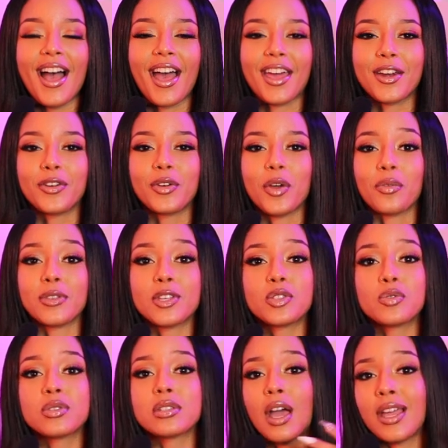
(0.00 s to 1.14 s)
I don't know. This
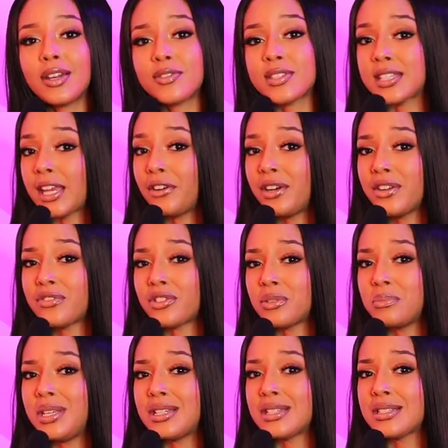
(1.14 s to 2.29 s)
was kind of scary for
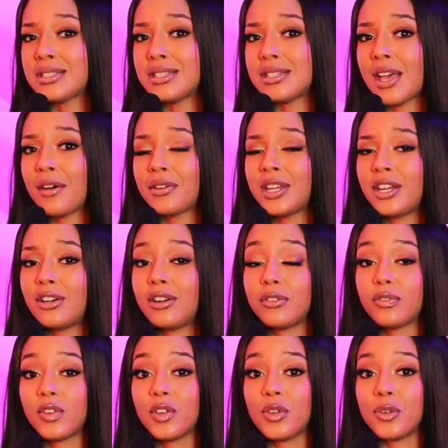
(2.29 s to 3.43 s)
me to sit down here and
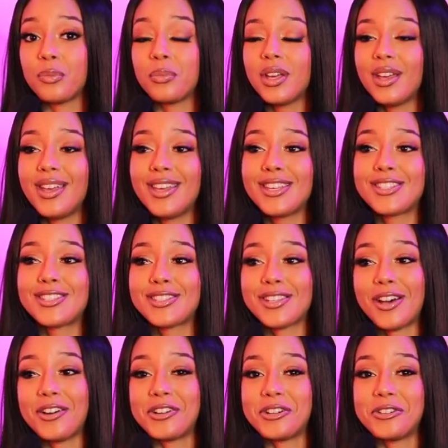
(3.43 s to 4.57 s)
film.
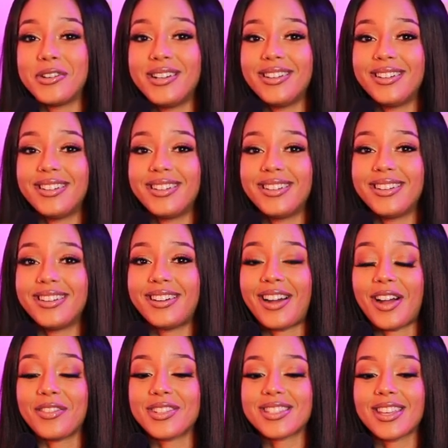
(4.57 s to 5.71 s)
So
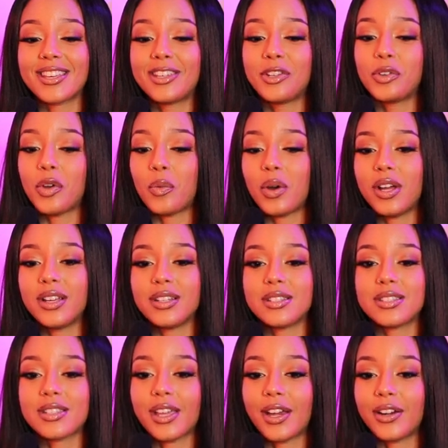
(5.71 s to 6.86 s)
I was like, you know what? It's
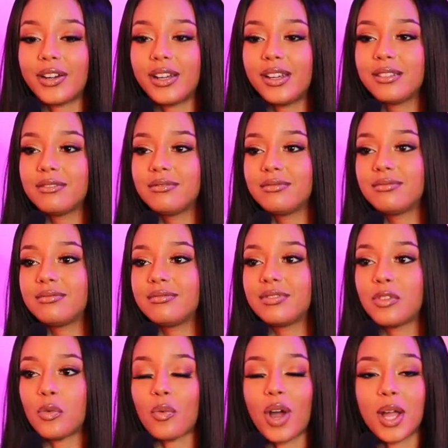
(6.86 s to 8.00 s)
scary.
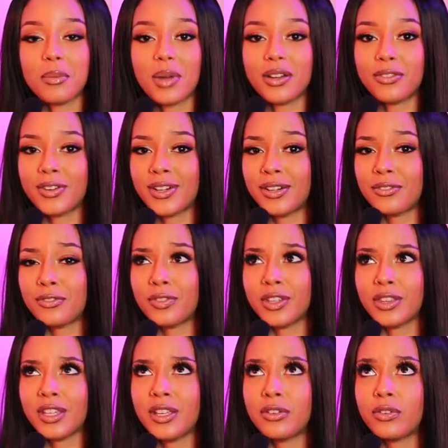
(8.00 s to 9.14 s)
Why am I fe
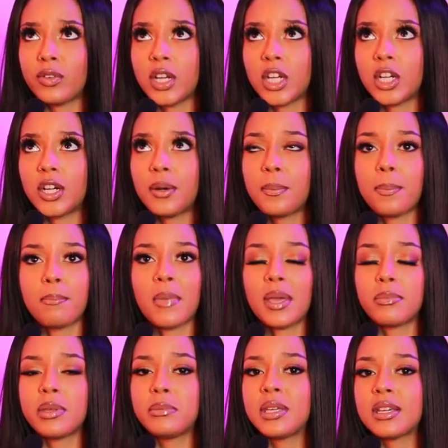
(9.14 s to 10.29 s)
feeling fear?
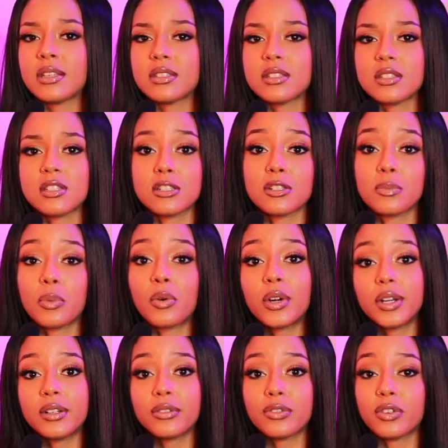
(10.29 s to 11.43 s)
Maybe because this is
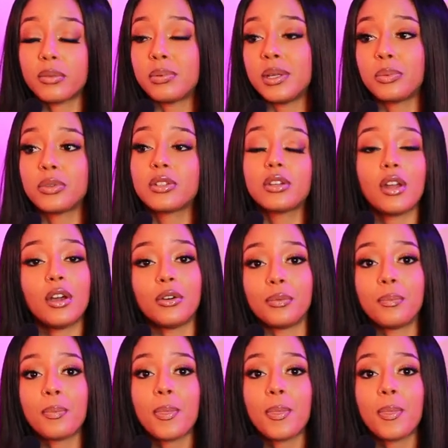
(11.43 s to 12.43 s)
important for people to know.